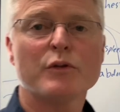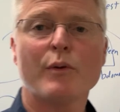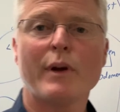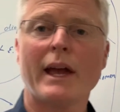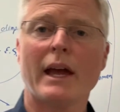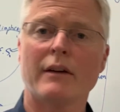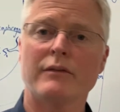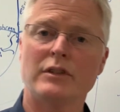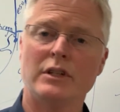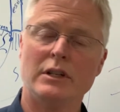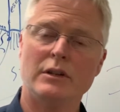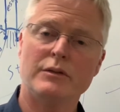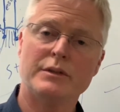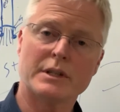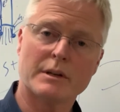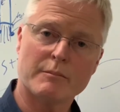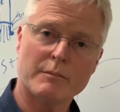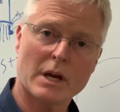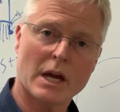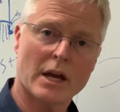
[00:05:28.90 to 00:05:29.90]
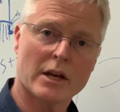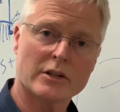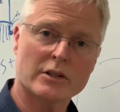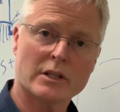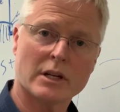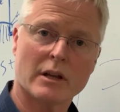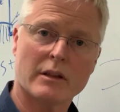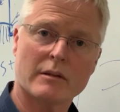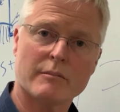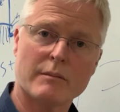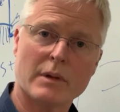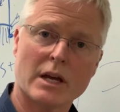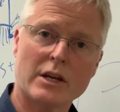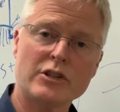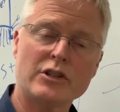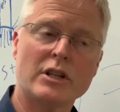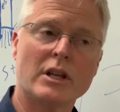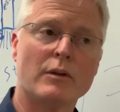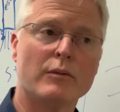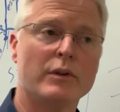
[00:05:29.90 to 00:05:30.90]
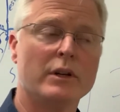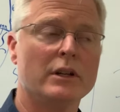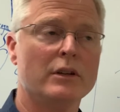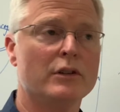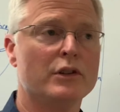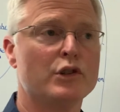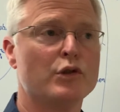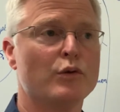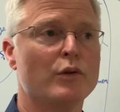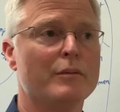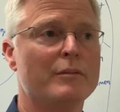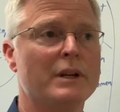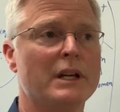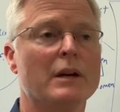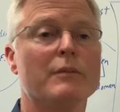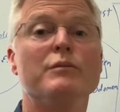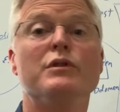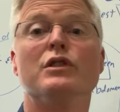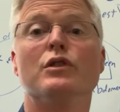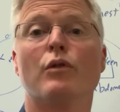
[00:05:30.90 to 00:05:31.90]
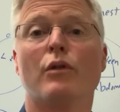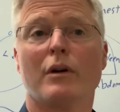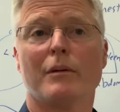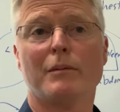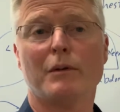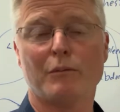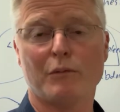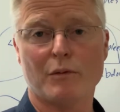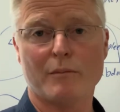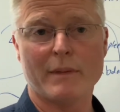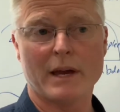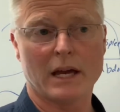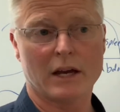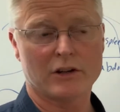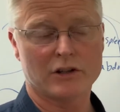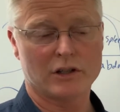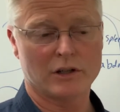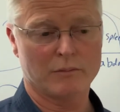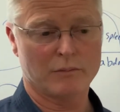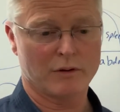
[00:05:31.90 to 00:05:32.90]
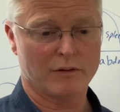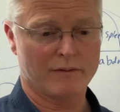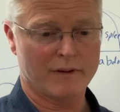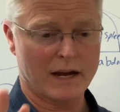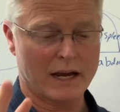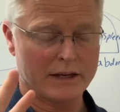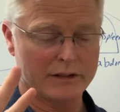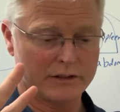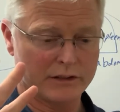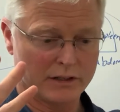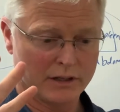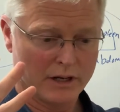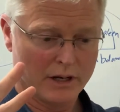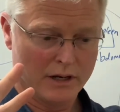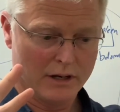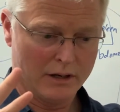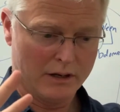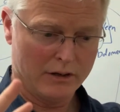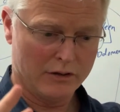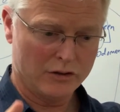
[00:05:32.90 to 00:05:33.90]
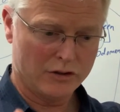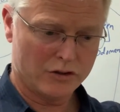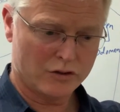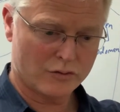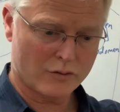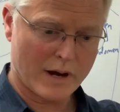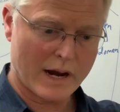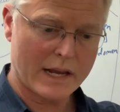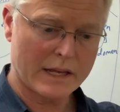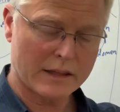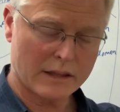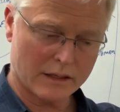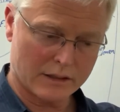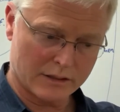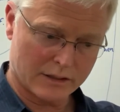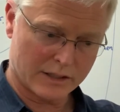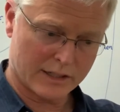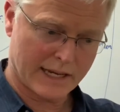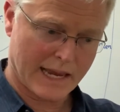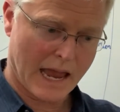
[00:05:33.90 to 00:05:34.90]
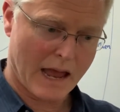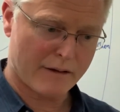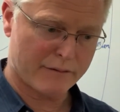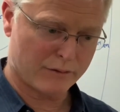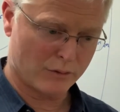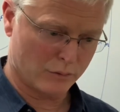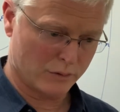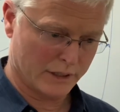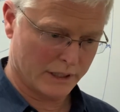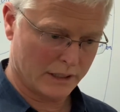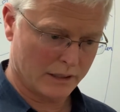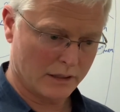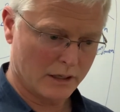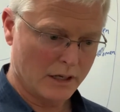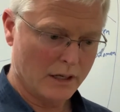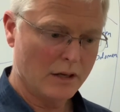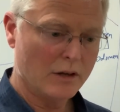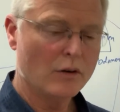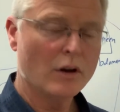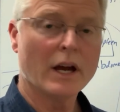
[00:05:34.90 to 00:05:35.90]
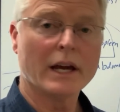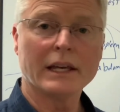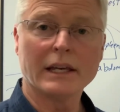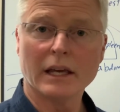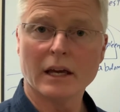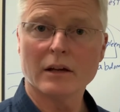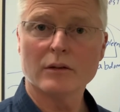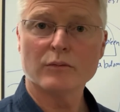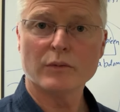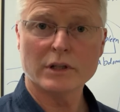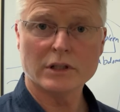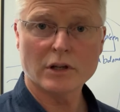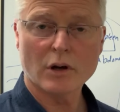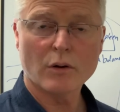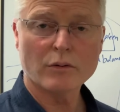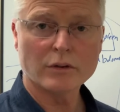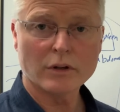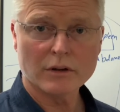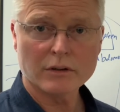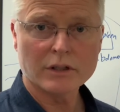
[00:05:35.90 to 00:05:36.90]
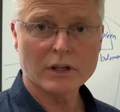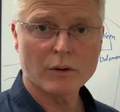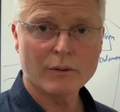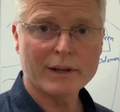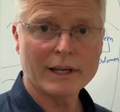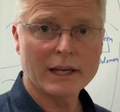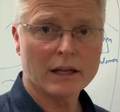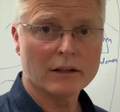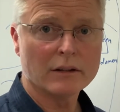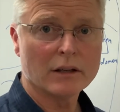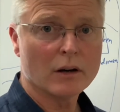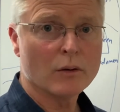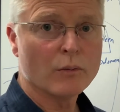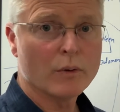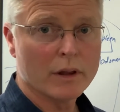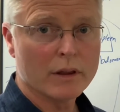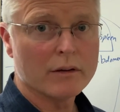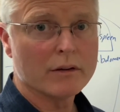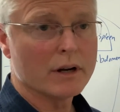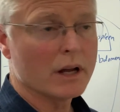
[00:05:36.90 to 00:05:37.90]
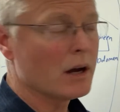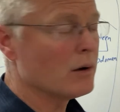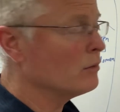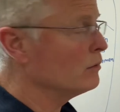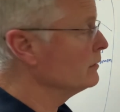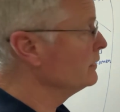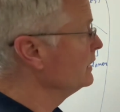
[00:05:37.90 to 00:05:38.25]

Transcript: we have to use a mesh. Now the mesh that we use would be absorbable mesh. It provides strength and scaffolding. Again, we don't know till we get there whether or not we'll